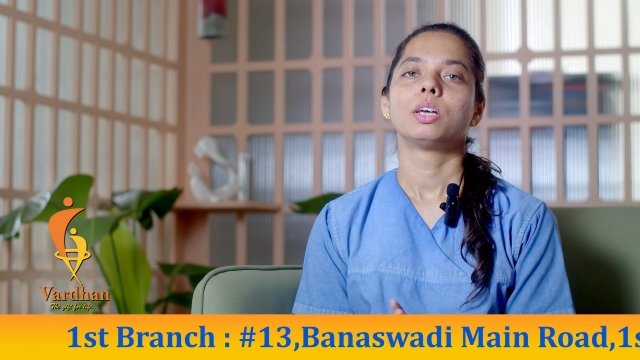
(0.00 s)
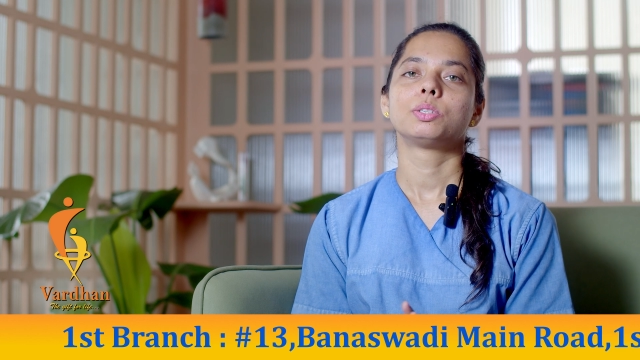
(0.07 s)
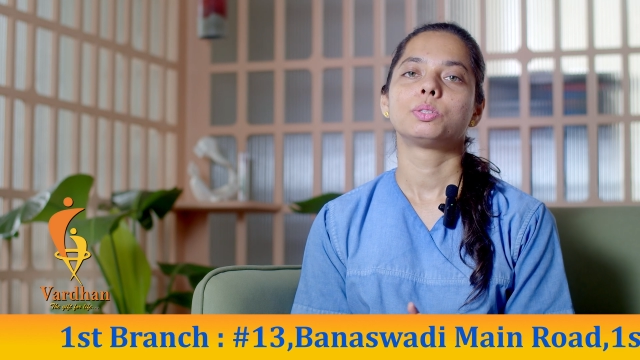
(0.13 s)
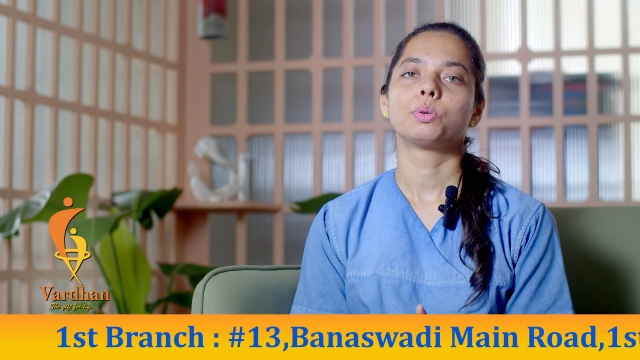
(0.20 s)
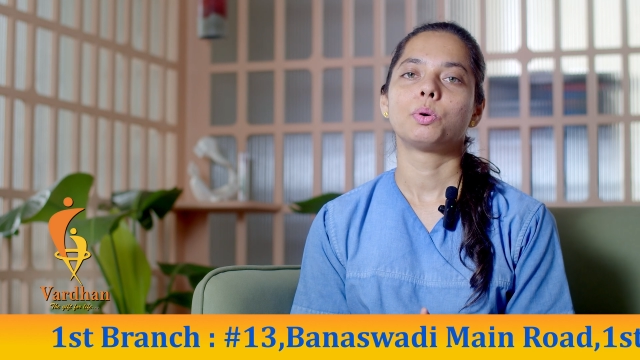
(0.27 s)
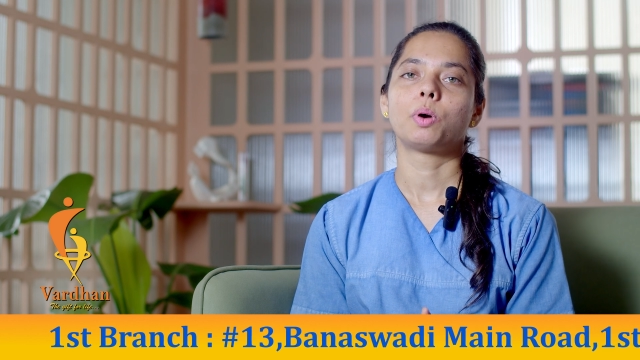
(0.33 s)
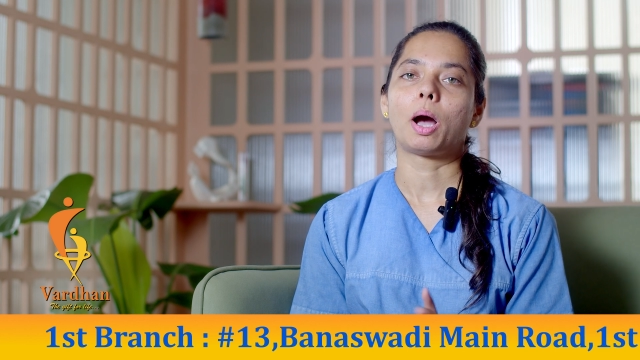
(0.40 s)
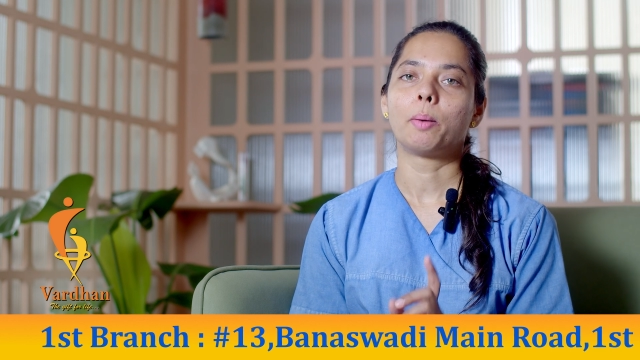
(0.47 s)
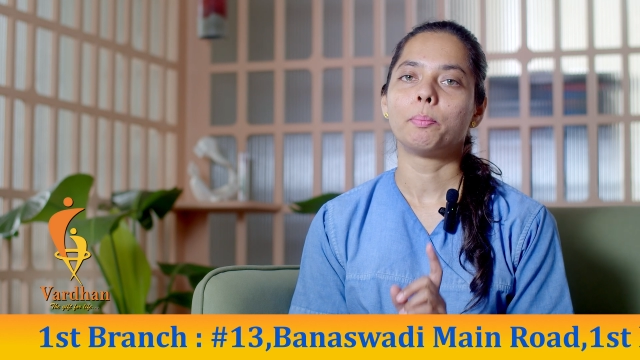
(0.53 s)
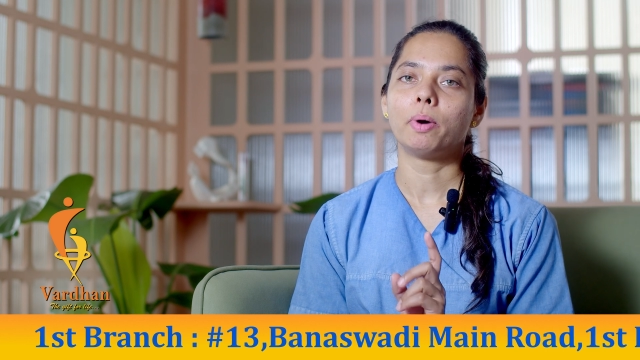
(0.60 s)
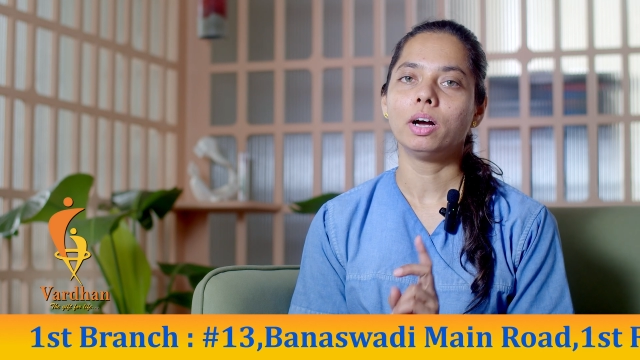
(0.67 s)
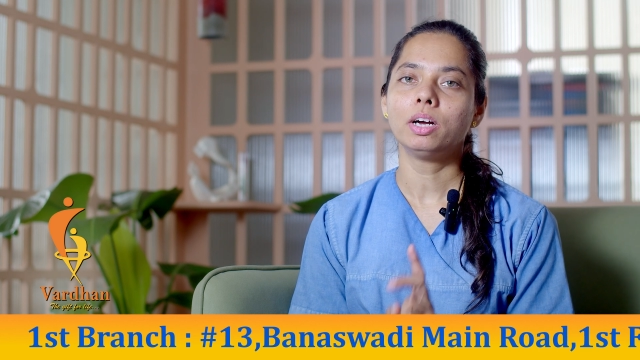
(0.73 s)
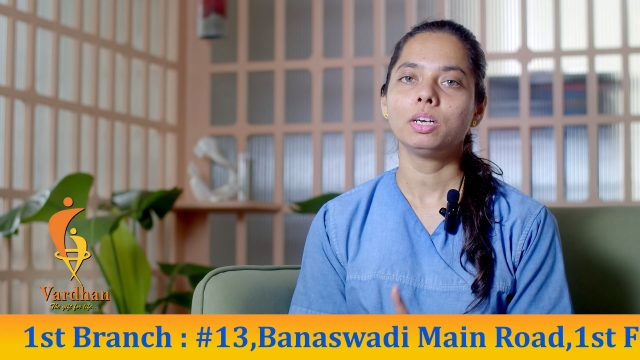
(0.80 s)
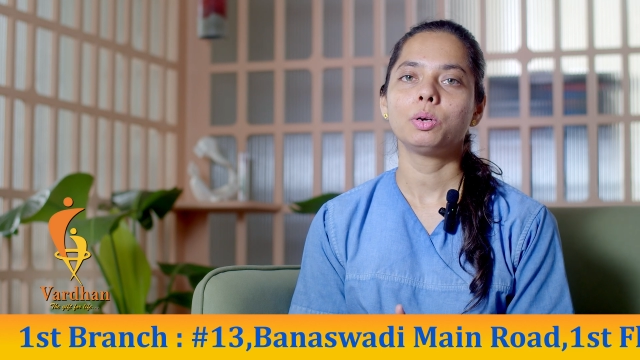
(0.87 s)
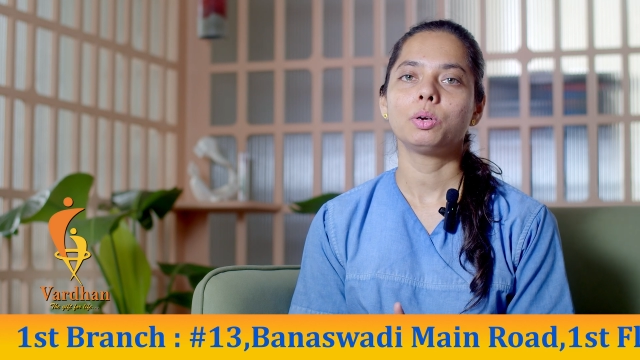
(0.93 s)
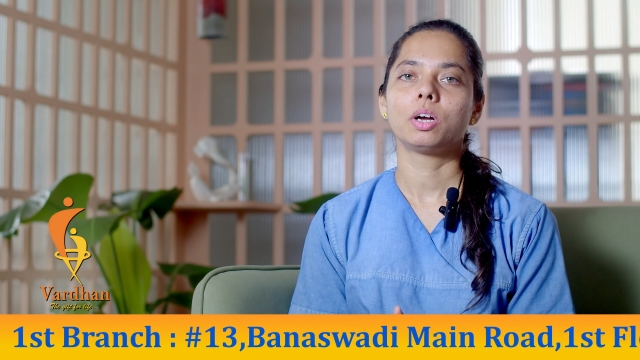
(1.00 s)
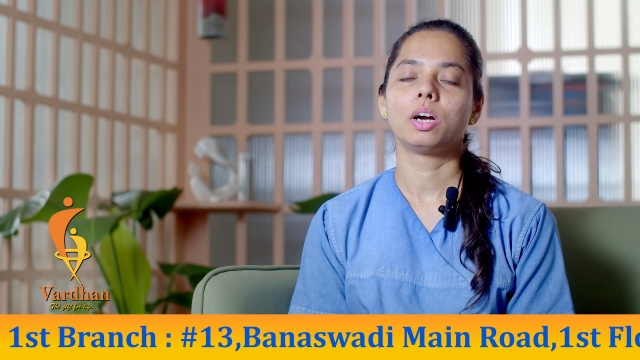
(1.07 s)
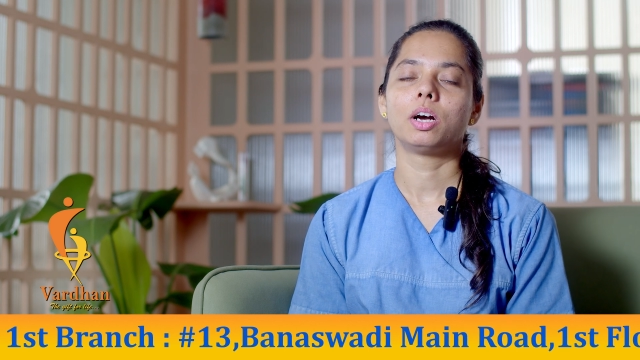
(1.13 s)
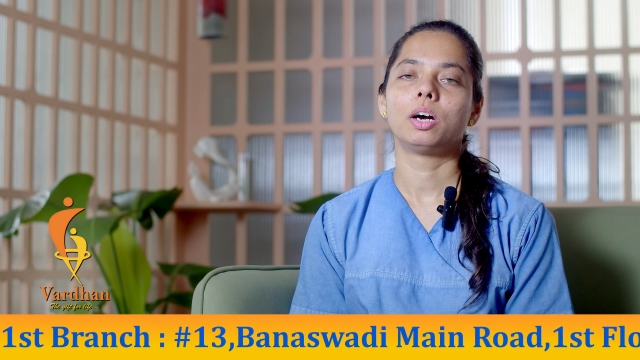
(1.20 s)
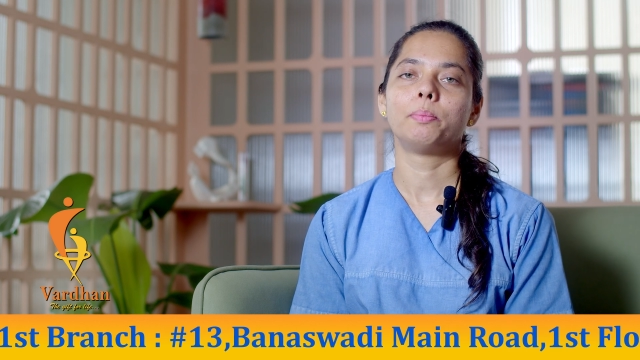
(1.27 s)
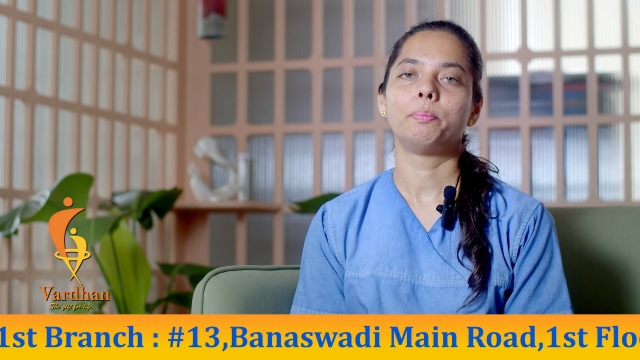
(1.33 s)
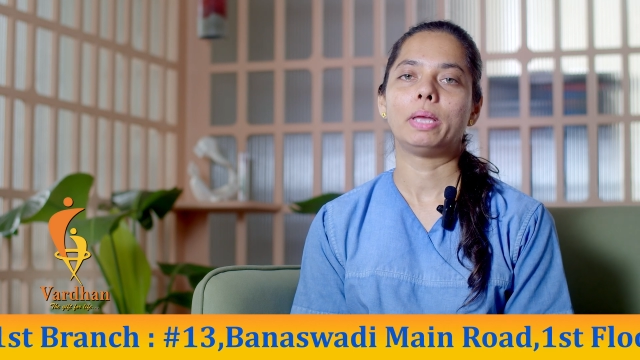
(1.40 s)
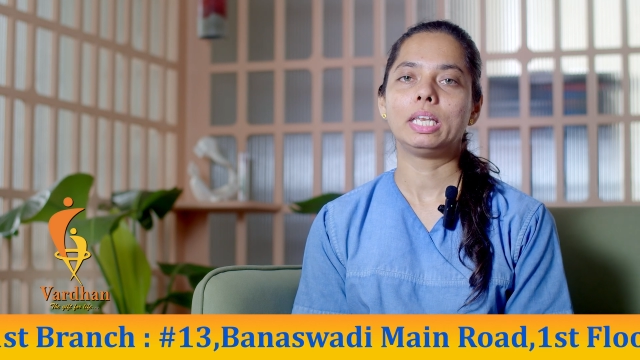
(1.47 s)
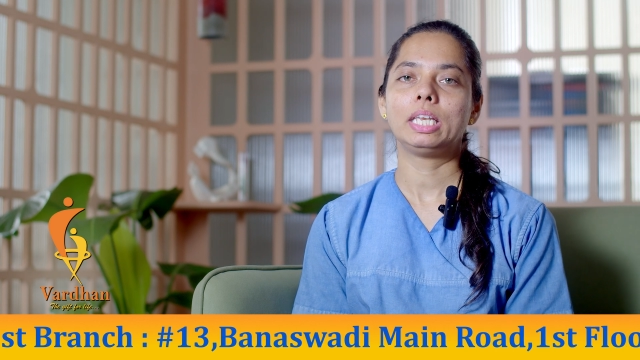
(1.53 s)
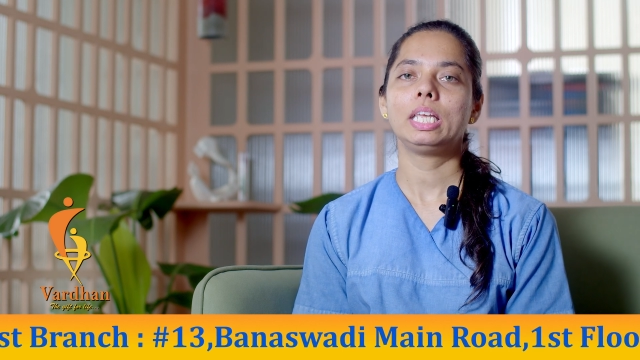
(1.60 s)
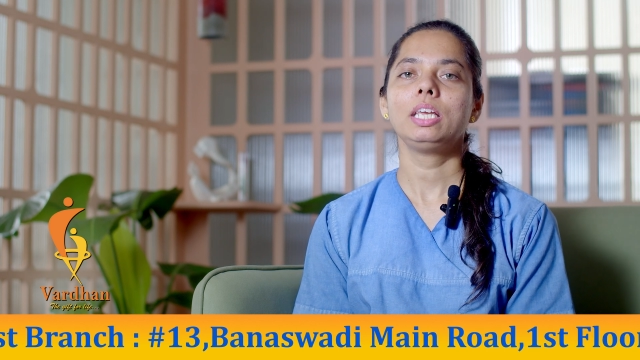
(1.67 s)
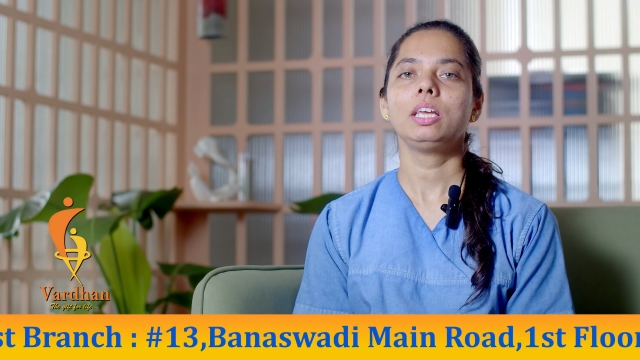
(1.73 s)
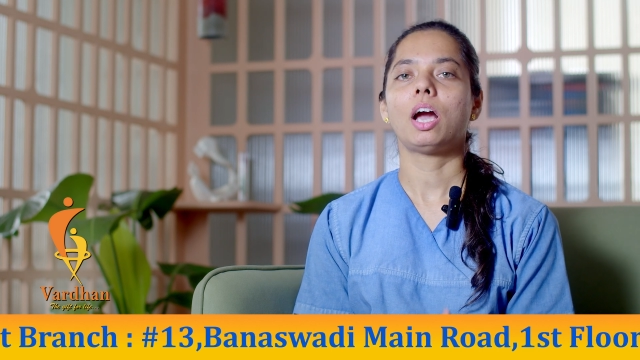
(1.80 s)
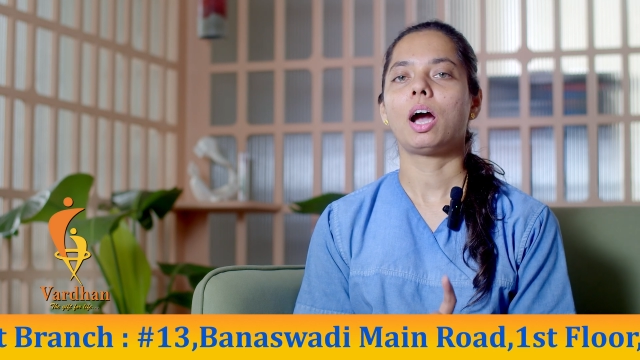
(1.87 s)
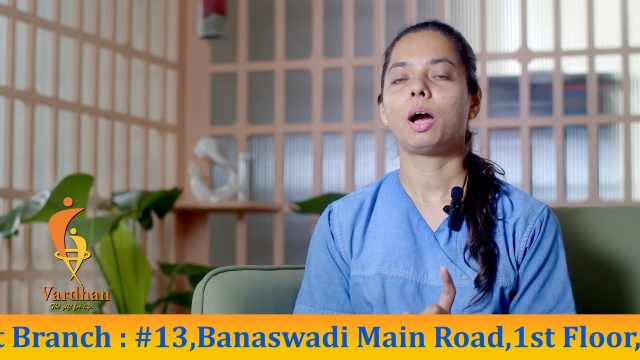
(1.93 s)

So among many,